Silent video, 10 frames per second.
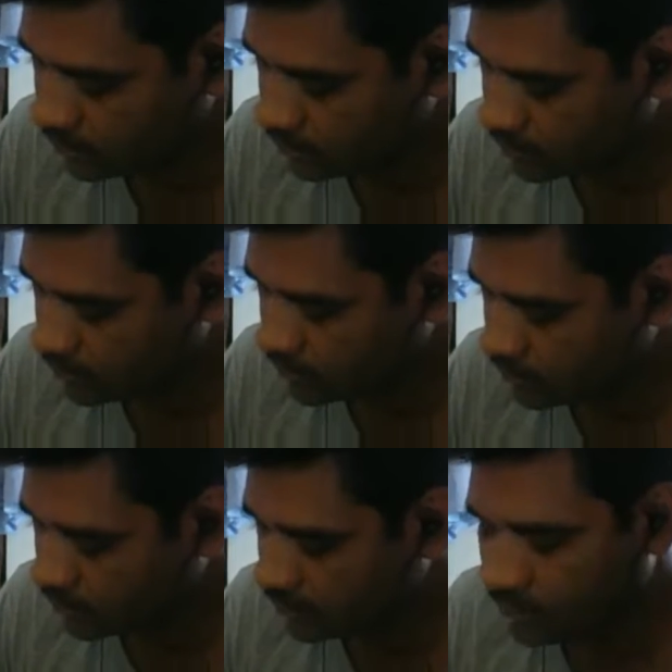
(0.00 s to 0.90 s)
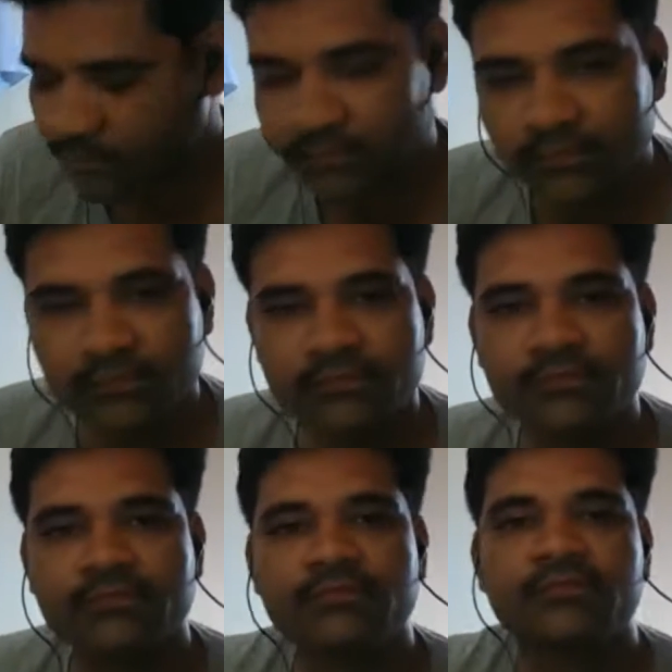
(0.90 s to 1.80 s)
they collect the data.
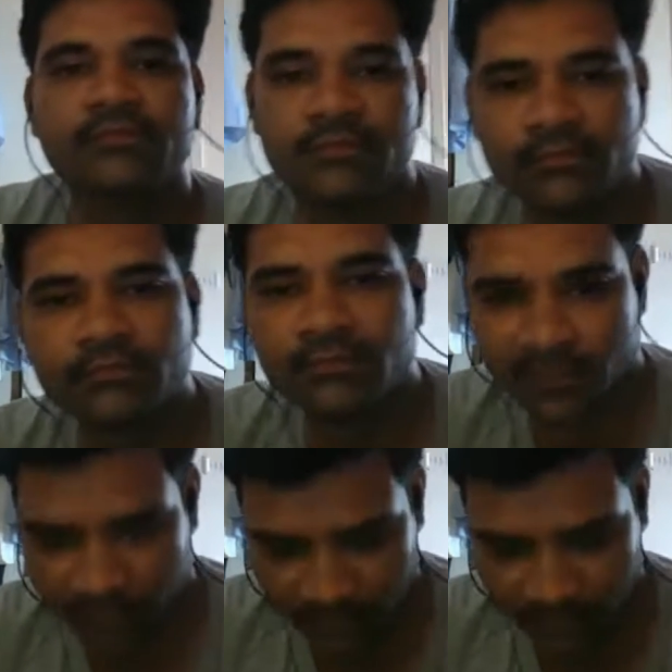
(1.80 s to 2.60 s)
So like